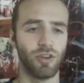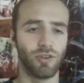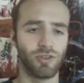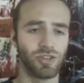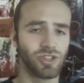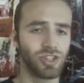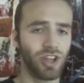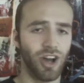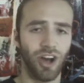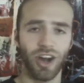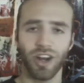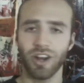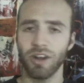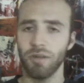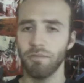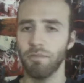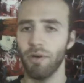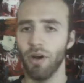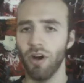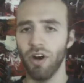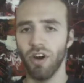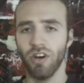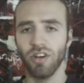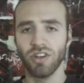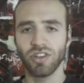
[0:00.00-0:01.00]
soccer
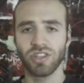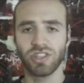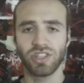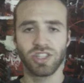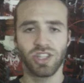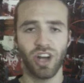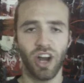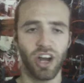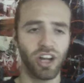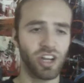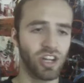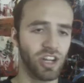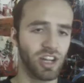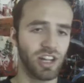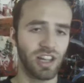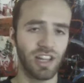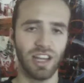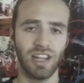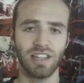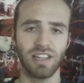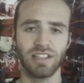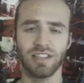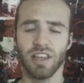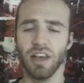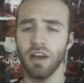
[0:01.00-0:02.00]
balls, soccer
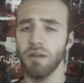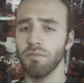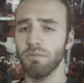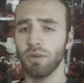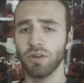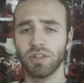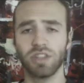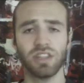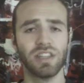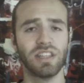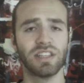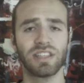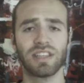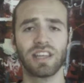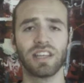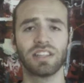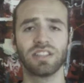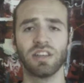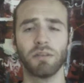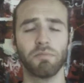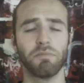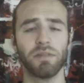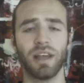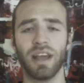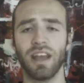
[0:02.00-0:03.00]
cleats. Most of these kids
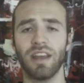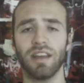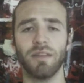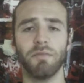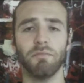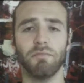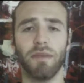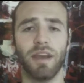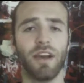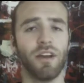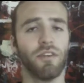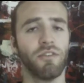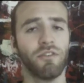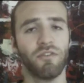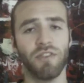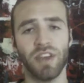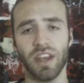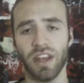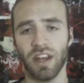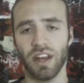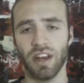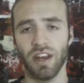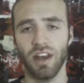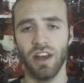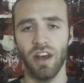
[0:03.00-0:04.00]
are playing in bare
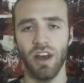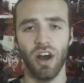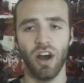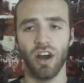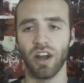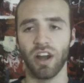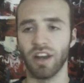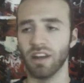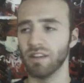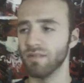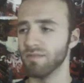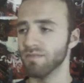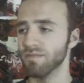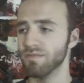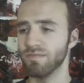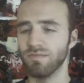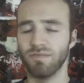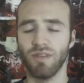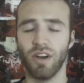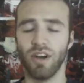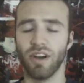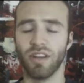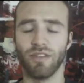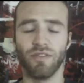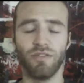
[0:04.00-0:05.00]
feet
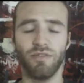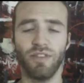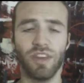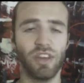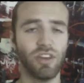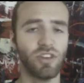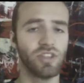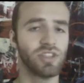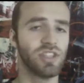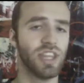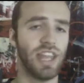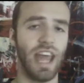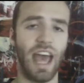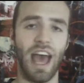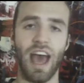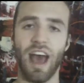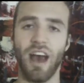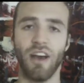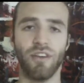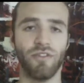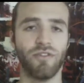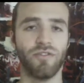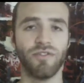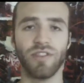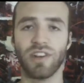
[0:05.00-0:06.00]
on fields that
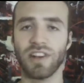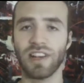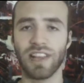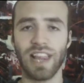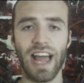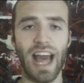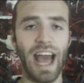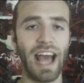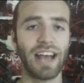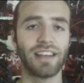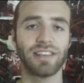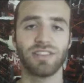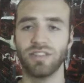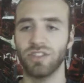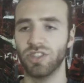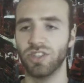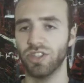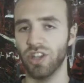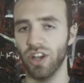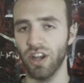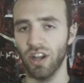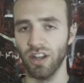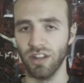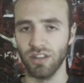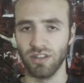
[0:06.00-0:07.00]
have glass
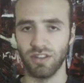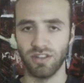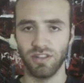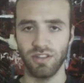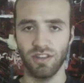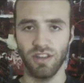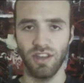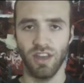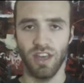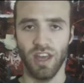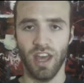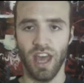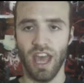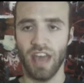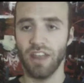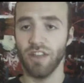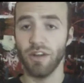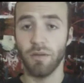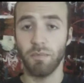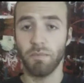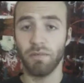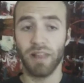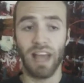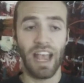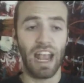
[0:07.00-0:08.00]
shards, and
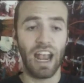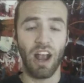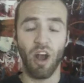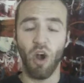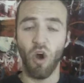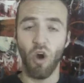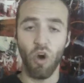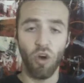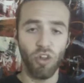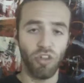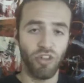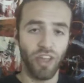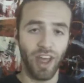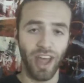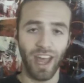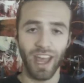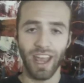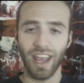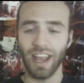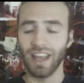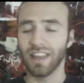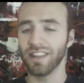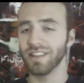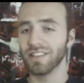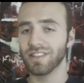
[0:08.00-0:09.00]
they're playing all
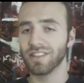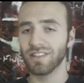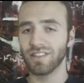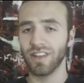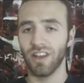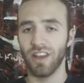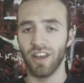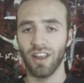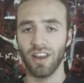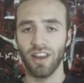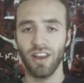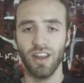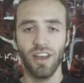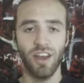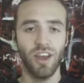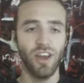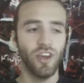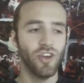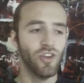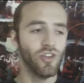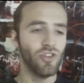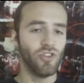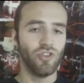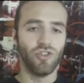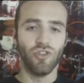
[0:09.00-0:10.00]
day in the sun,
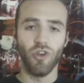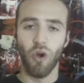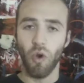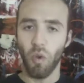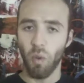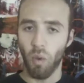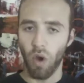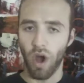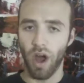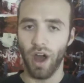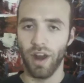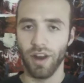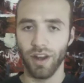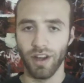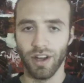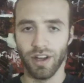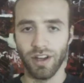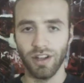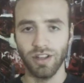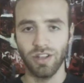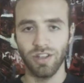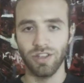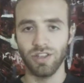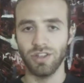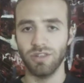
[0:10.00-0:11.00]
no
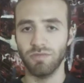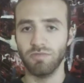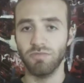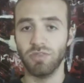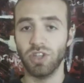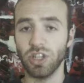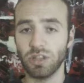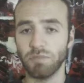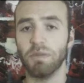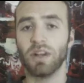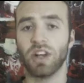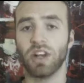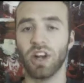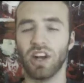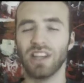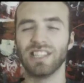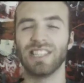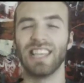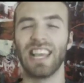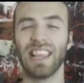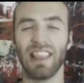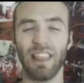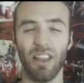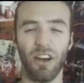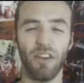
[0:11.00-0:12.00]
water, just because
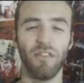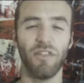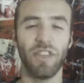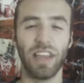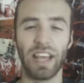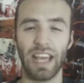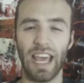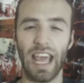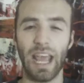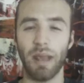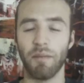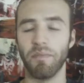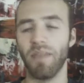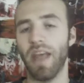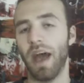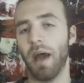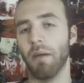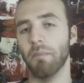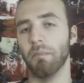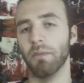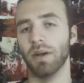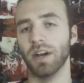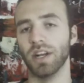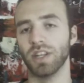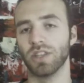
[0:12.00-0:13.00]
they love the game
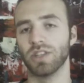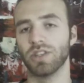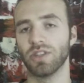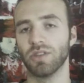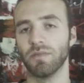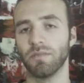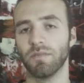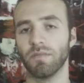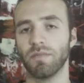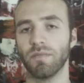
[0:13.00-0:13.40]
that much.